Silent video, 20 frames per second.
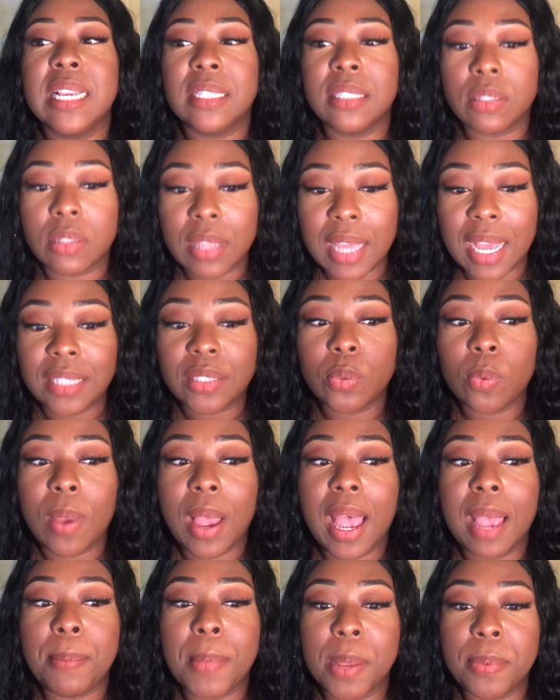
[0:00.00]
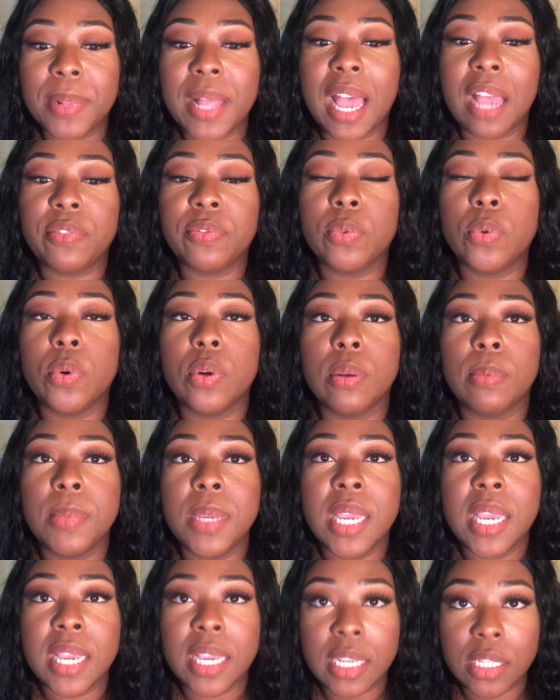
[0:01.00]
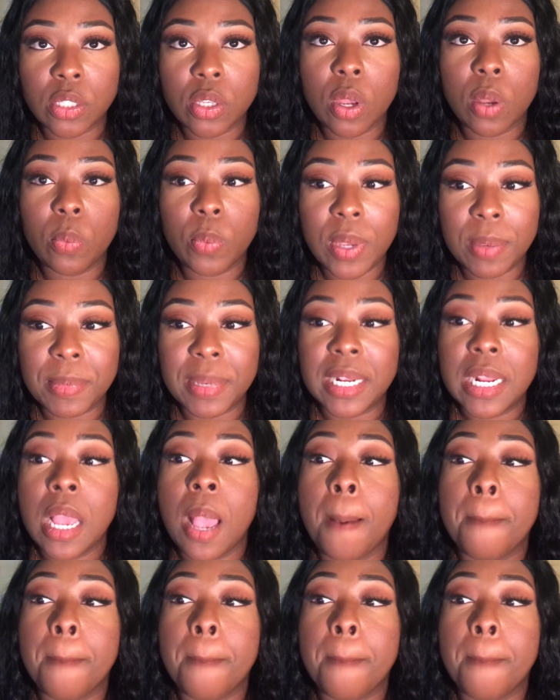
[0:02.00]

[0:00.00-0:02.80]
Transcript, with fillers: So that's why my platform is on women.